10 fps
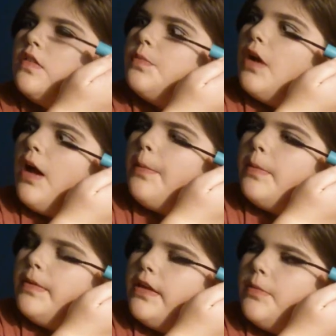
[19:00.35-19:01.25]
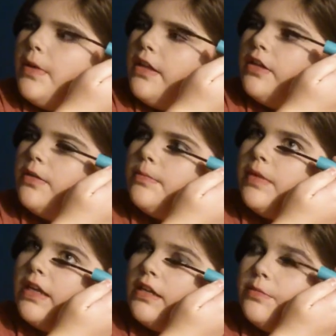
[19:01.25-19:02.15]
is probably a better
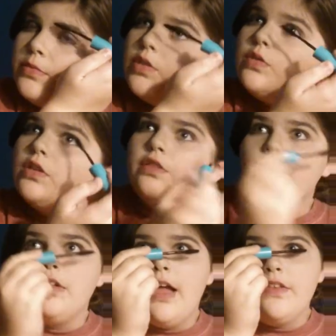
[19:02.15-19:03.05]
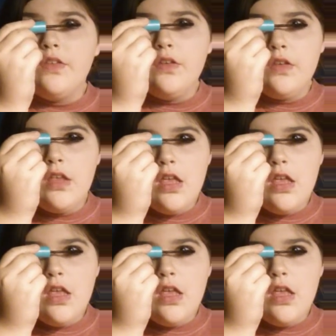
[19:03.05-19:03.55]
makeup tutorial for glasses.